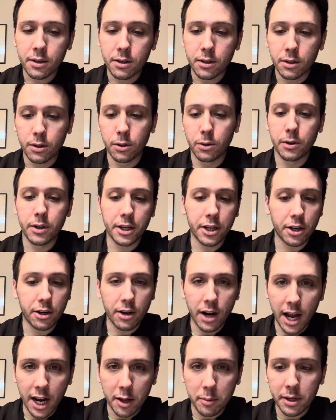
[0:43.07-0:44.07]
Luring your
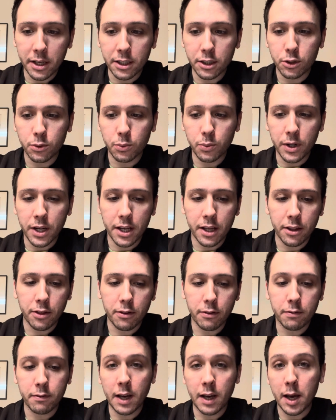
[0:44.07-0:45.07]
enemies with
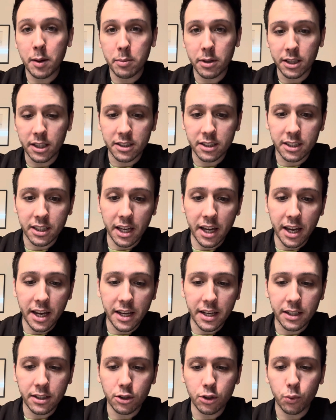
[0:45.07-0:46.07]
fabulous
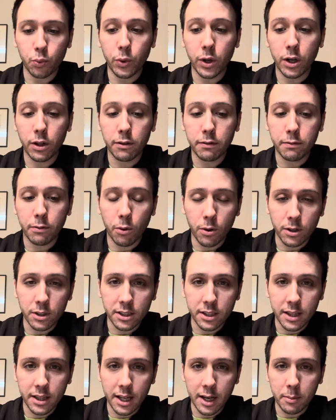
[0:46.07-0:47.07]
gains will
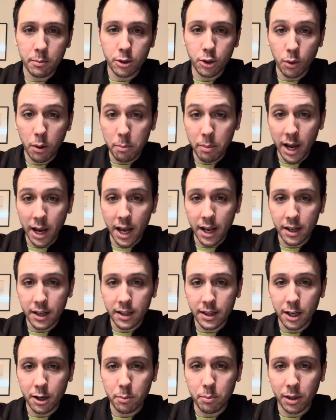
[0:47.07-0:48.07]
force them to
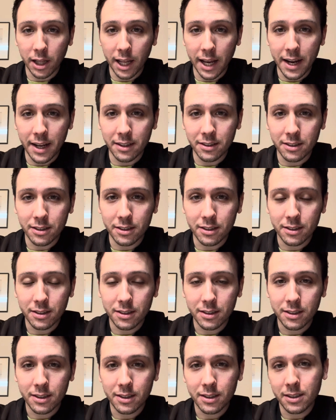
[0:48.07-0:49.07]
abandon their plans.
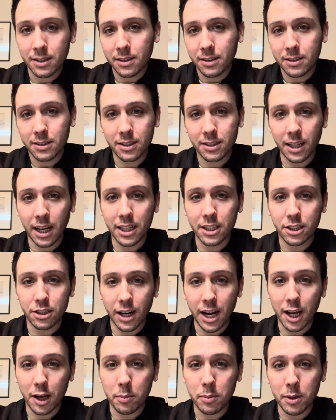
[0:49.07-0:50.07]

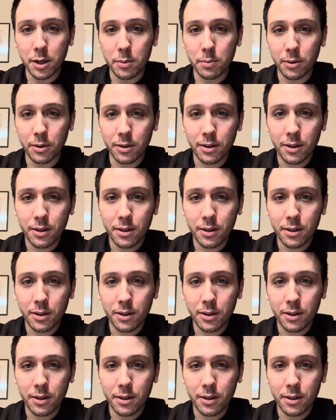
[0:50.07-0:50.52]
Sidetrack people.